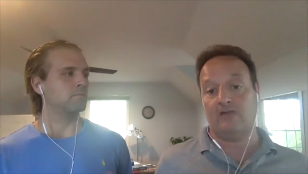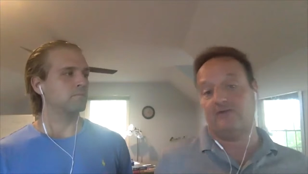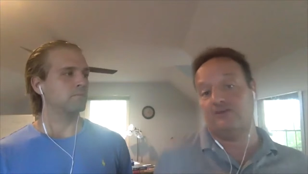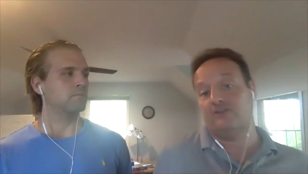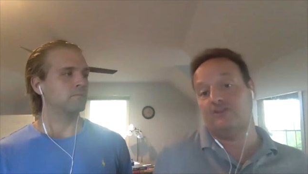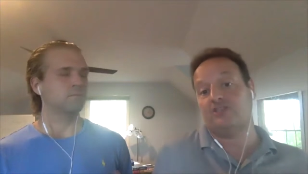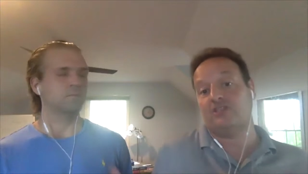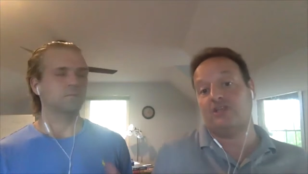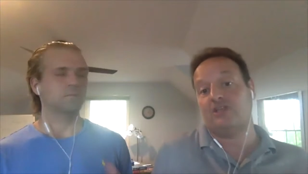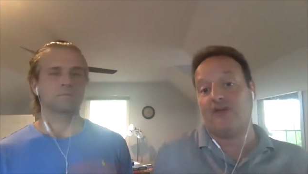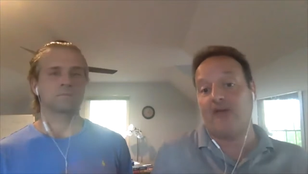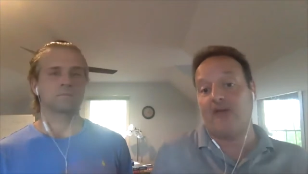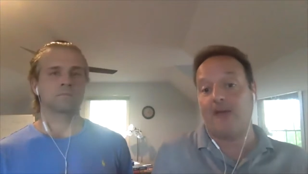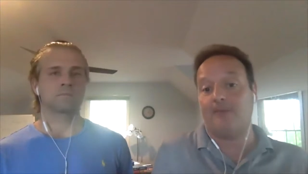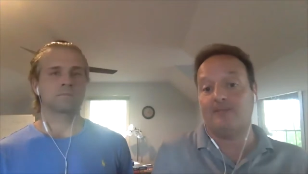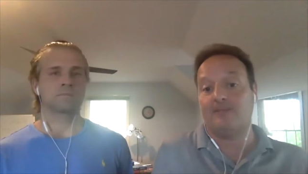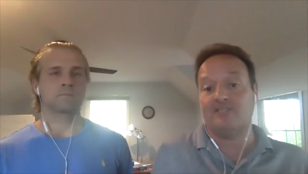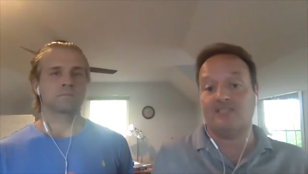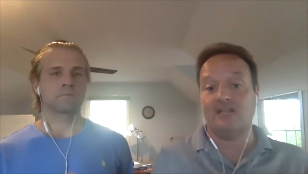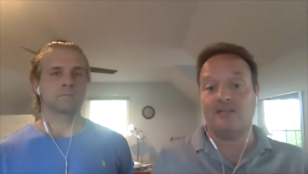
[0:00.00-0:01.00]
Speaker 1: Stuff
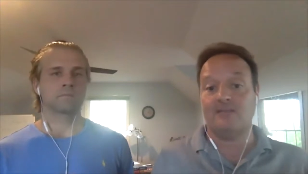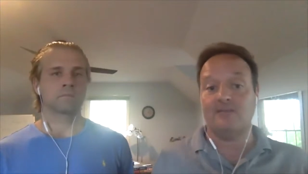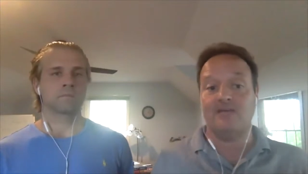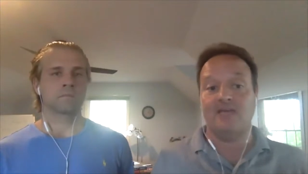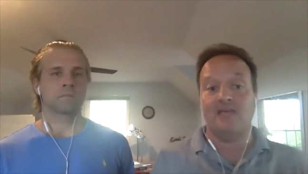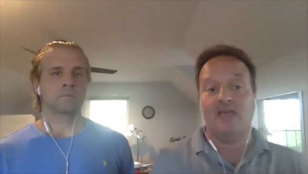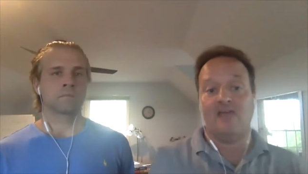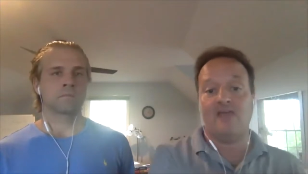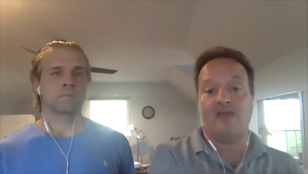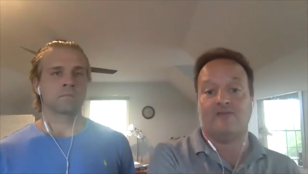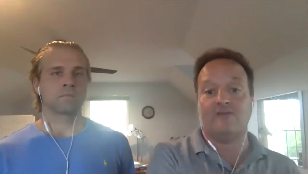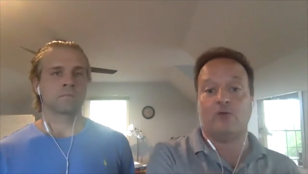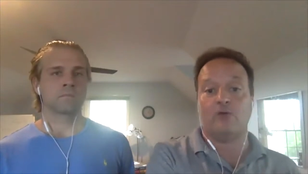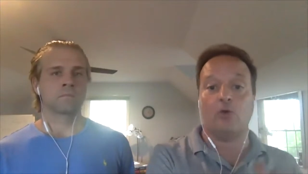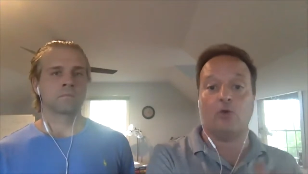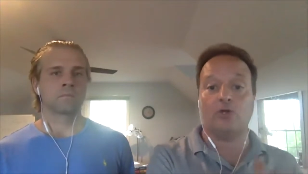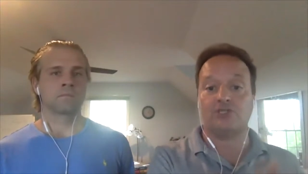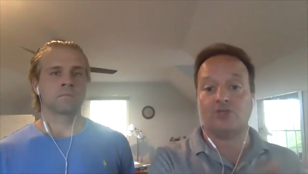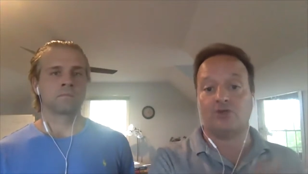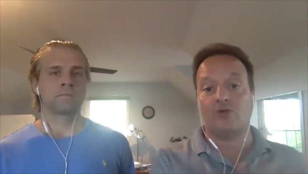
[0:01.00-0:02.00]
happens to them and they have to
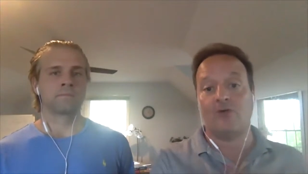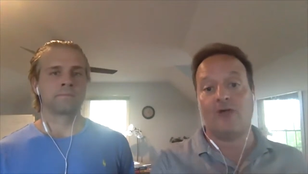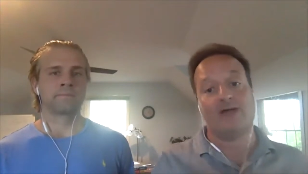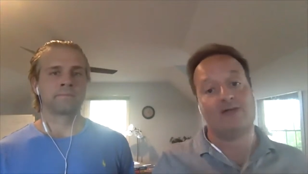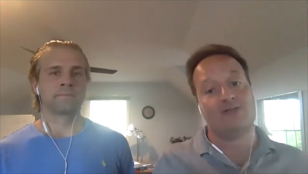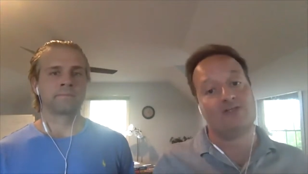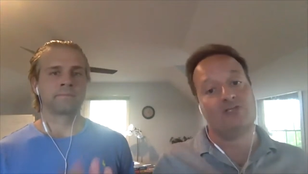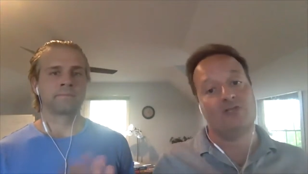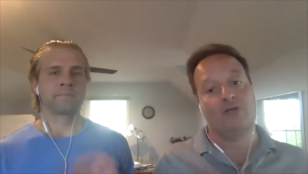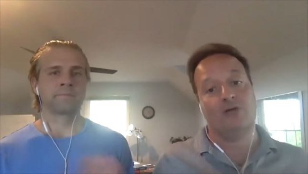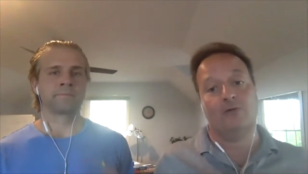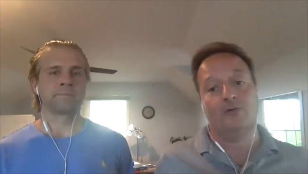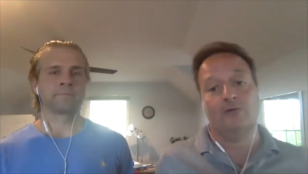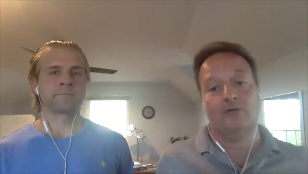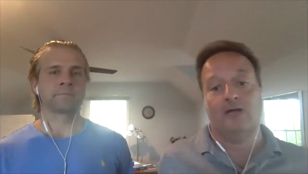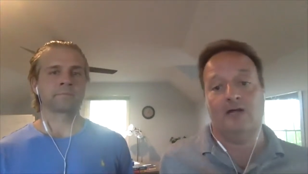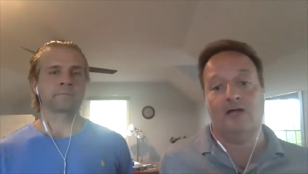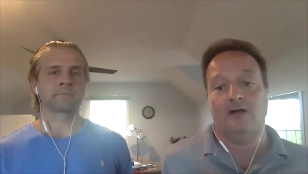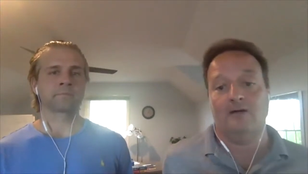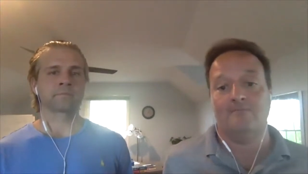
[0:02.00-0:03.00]
course correct. So,
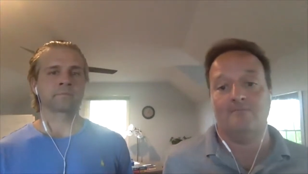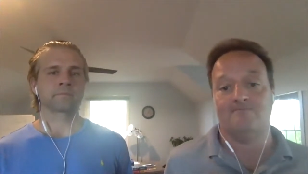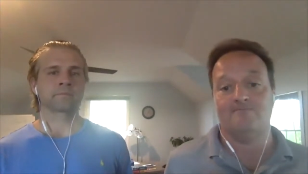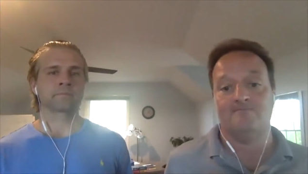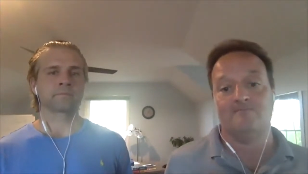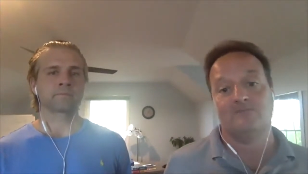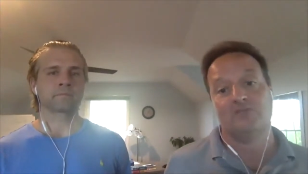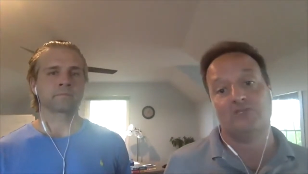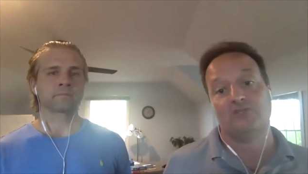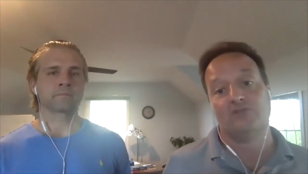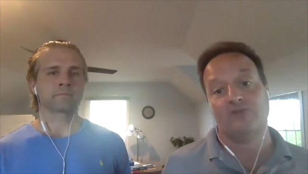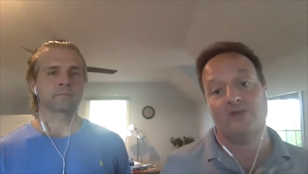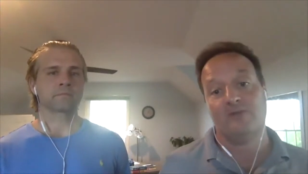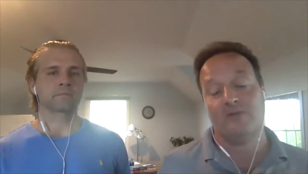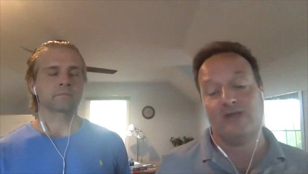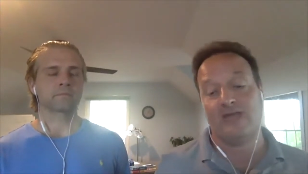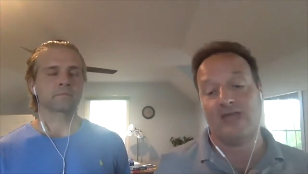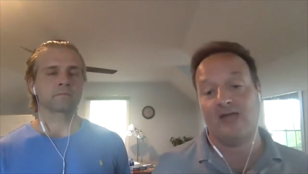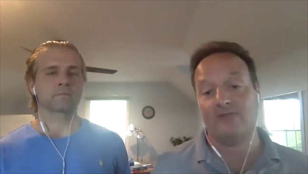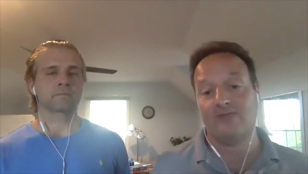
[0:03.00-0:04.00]
um, just for
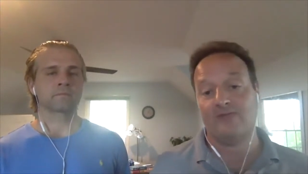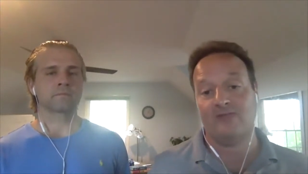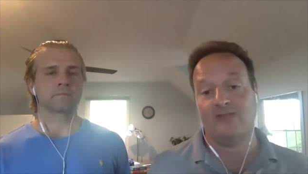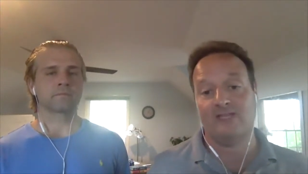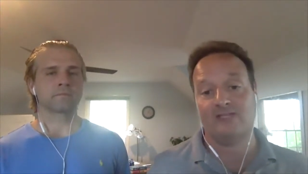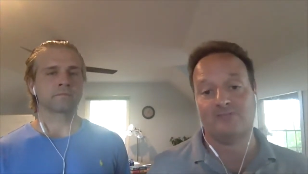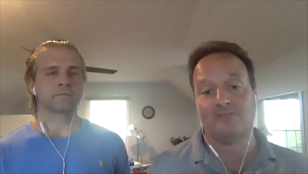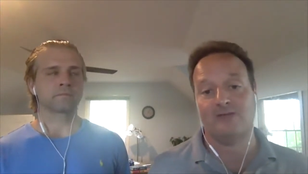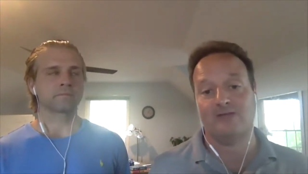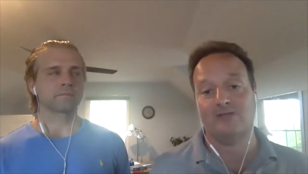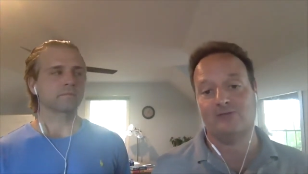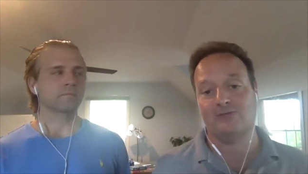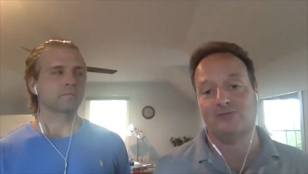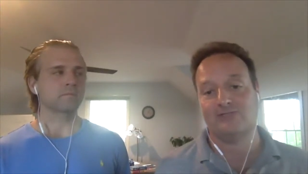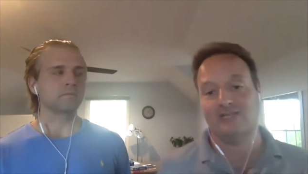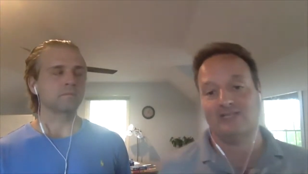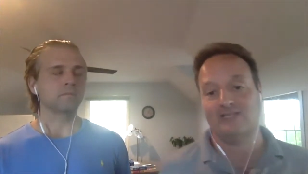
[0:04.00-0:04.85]
anybody out there, that's my two. cents. Hey,